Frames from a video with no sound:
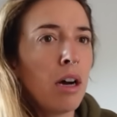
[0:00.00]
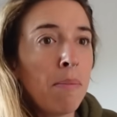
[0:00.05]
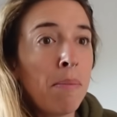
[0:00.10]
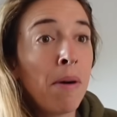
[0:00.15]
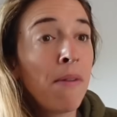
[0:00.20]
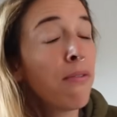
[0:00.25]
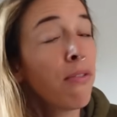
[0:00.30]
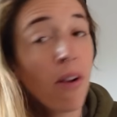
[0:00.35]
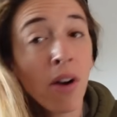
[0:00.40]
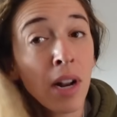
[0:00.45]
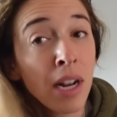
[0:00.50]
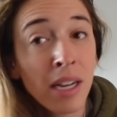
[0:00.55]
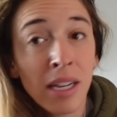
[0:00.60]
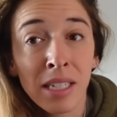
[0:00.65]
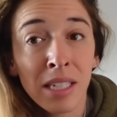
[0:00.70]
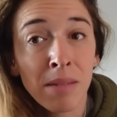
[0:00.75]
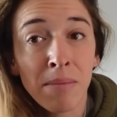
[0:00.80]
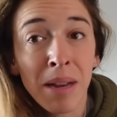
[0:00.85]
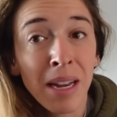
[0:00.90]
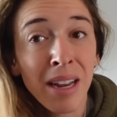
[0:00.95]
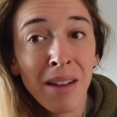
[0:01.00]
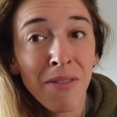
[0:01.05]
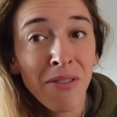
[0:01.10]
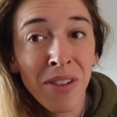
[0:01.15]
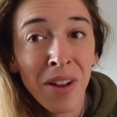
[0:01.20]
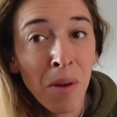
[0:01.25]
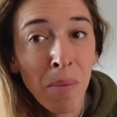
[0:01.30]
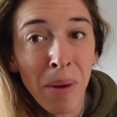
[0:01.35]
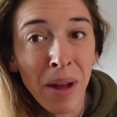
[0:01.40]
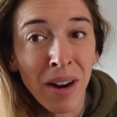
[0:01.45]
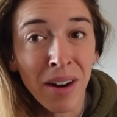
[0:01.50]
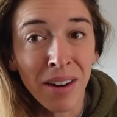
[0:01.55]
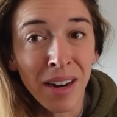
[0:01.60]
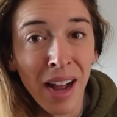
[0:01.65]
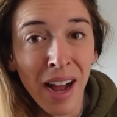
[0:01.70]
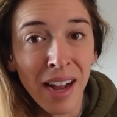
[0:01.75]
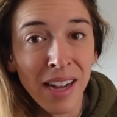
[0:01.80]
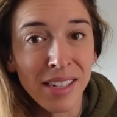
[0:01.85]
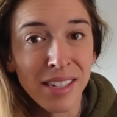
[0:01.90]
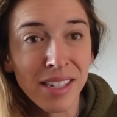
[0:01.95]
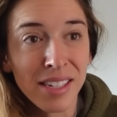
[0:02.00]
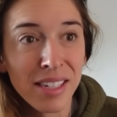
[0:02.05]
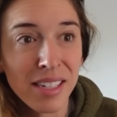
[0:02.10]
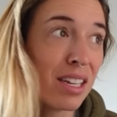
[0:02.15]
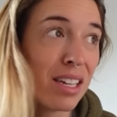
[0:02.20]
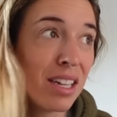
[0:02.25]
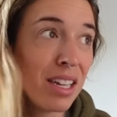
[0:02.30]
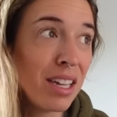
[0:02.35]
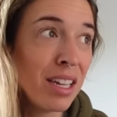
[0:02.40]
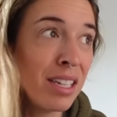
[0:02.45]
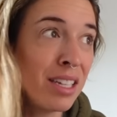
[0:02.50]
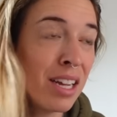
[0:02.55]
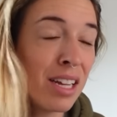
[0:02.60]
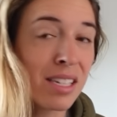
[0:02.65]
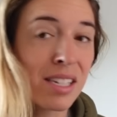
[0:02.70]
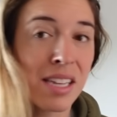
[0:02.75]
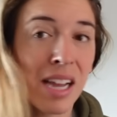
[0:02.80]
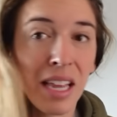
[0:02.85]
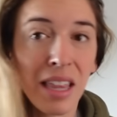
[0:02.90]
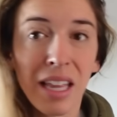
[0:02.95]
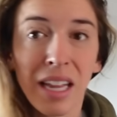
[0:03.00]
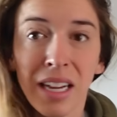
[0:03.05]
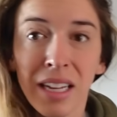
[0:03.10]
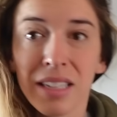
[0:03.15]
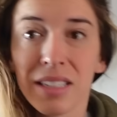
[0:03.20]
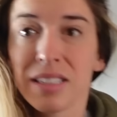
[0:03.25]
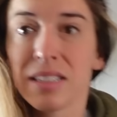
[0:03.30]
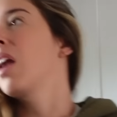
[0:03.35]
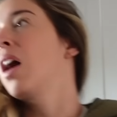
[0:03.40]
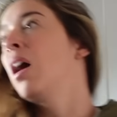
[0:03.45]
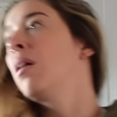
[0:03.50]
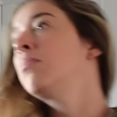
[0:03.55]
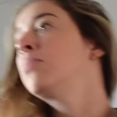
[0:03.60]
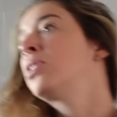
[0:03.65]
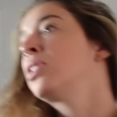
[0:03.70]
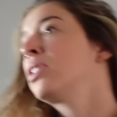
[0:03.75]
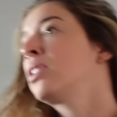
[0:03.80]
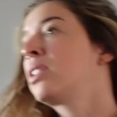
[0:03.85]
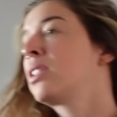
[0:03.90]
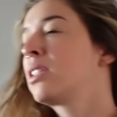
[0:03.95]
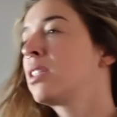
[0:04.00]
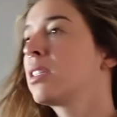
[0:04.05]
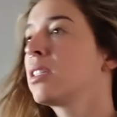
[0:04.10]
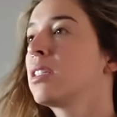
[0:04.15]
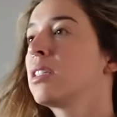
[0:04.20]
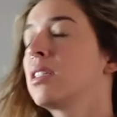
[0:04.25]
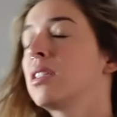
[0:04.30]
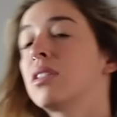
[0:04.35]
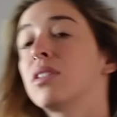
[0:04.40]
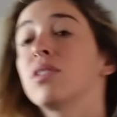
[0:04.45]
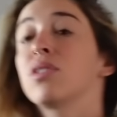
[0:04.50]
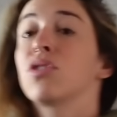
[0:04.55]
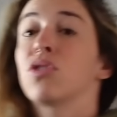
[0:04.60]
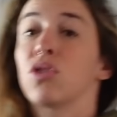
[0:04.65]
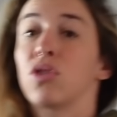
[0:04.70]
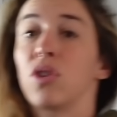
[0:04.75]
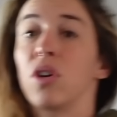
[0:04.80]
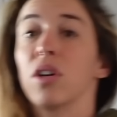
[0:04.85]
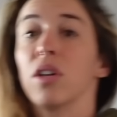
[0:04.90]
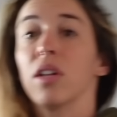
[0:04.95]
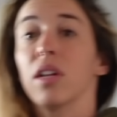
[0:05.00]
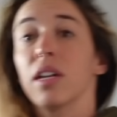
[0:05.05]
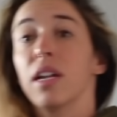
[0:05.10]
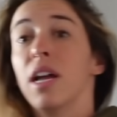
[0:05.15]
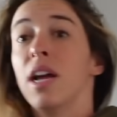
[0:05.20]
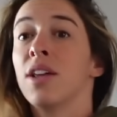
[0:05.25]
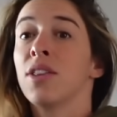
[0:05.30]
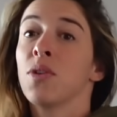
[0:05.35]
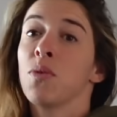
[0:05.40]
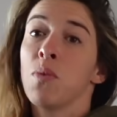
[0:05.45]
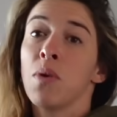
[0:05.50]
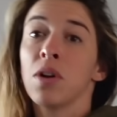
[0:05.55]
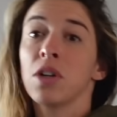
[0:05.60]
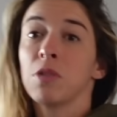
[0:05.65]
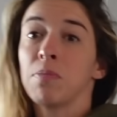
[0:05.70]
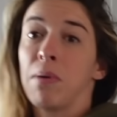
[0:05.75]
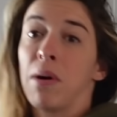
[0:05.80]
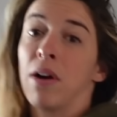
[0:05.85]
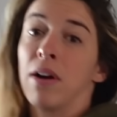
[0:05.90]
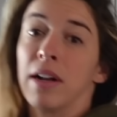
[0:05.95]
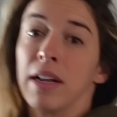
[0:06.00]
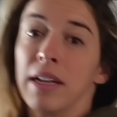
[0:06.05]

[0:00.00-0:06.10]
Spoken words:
but farting doesn't make it feel better, guys. It does nothing. I'm just struggling. And the worst part